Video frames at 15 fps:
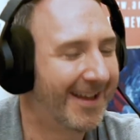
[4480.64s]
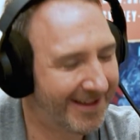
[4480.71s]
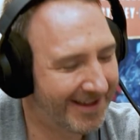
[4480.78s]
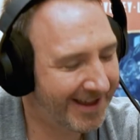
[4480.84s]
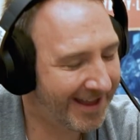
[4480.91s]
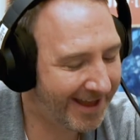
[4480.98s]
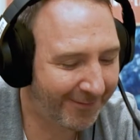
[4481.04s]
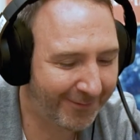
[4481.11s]

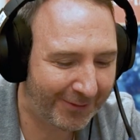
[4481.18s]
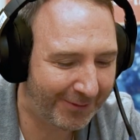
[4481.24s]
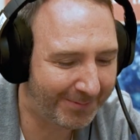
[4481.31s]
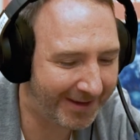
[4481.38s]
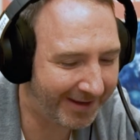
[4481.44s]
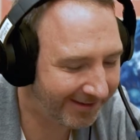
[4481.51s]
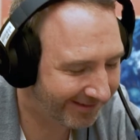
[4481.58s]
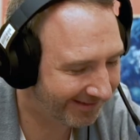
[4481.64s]
I have to
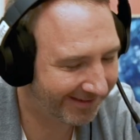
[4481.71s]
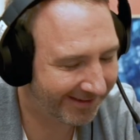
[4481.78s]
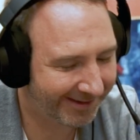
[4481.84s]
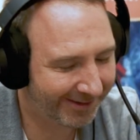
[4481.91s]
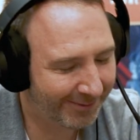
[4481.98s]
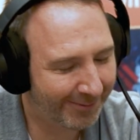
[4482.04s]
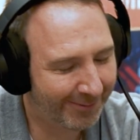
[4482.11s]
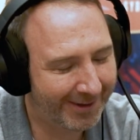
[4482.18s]
admit,
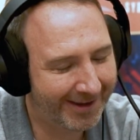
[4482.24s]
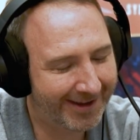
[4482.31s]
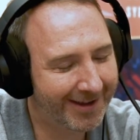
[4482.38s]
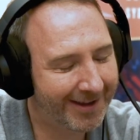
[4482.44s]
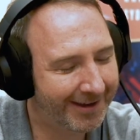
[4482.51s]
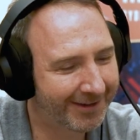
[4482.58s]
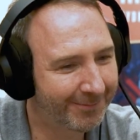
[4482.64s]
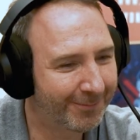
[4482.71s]
you know, I,
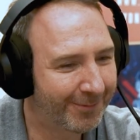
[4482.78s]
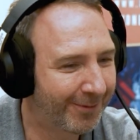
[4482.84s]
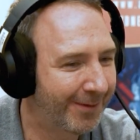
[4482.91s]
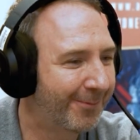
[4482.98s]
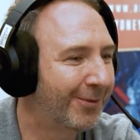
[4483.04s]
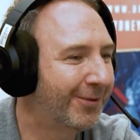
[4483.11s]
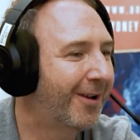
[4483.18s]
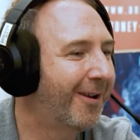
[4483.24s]
I, we're,
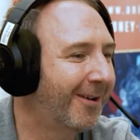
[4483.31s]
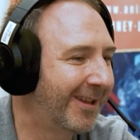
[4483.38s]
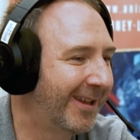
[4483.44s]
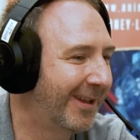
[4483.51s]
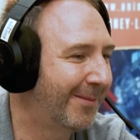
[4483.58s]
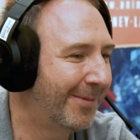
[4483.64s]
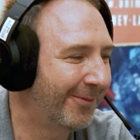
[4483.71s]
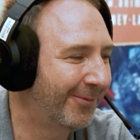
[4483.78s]
we're
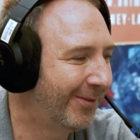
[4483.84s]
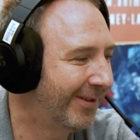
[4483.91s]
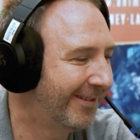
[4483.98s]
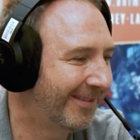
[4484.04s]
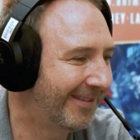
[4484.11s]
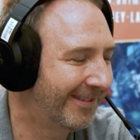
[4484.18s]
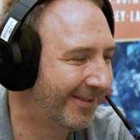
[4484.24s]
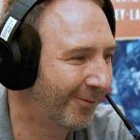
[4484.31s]
talking about this
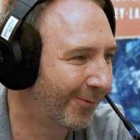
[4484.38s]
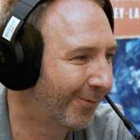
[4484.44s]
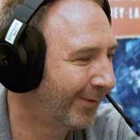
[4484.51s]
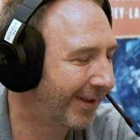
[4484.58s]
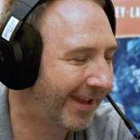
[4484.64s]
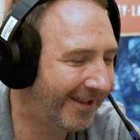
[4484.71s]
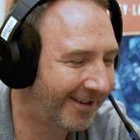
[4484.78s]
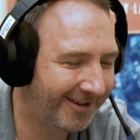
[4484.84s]
this whole
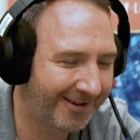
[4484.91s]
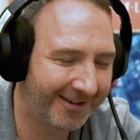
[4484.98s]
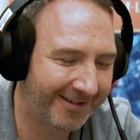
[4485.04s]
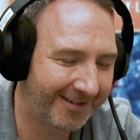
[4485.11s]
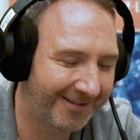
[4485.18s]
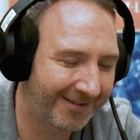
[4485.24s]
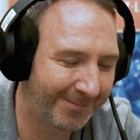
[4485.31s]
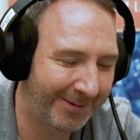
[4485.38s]
candidate
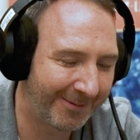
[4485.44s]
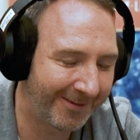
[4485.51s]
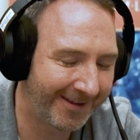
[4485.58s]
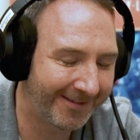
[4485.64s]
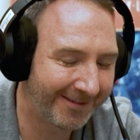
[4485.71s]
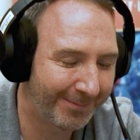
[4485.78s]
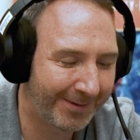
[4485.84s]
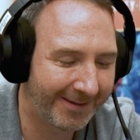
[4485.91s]

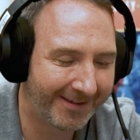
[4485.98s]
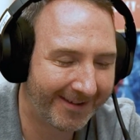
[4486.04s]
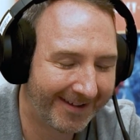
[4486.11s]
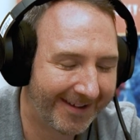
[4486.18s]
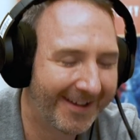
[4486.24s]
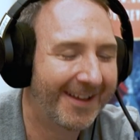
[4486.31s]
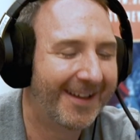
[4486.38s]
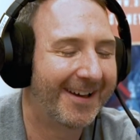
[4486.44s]
experience, but
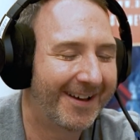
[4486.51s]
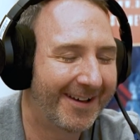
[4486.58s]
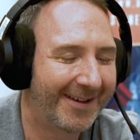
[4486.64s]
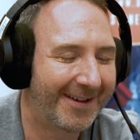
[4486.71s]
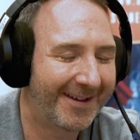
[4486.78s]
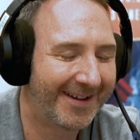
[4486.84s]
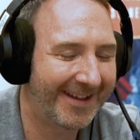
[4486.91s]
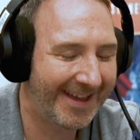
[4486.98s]

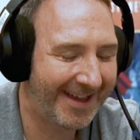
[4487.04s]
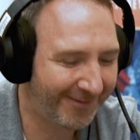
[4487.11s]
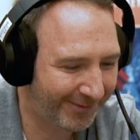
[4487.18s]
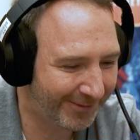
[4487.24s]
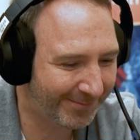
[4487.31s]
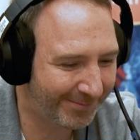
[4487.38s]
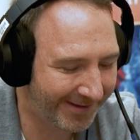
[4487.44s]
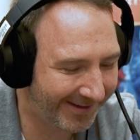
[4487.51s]
uh, I have
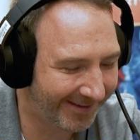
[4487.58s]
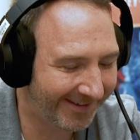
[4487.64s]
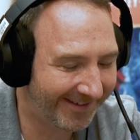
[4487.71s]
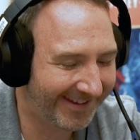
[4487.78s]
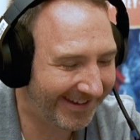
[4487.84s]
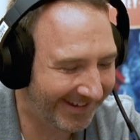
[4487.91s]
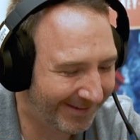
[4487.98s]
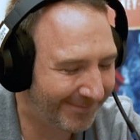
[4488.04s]
to admit
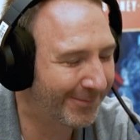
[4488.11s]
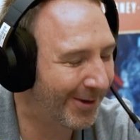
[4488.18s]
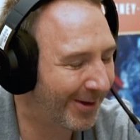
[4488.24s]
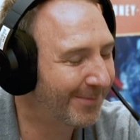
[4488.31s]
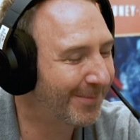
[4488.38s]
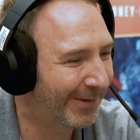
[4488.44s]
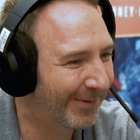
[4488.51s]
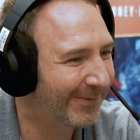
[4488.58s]
I am
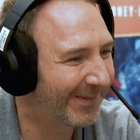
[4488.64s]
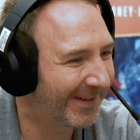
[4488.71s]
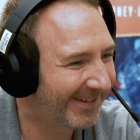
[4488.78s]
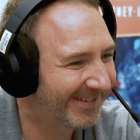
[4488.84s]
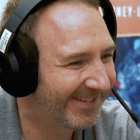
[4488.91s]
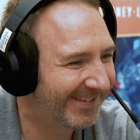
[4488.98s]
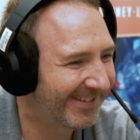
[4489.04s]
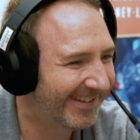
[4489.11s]
not
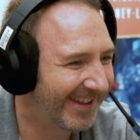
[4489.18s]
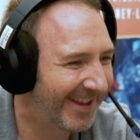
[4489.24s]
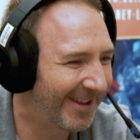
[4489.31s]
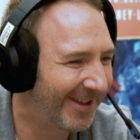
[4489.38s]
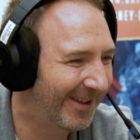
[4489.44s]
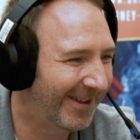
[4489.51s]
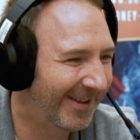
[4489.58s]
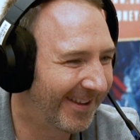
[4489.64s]
perfect,
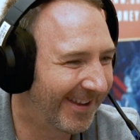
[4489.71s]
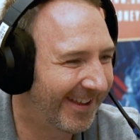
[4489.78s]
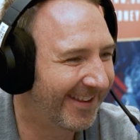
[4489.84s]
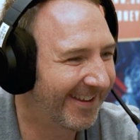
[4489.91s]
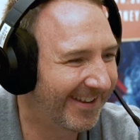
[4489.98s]
and, and,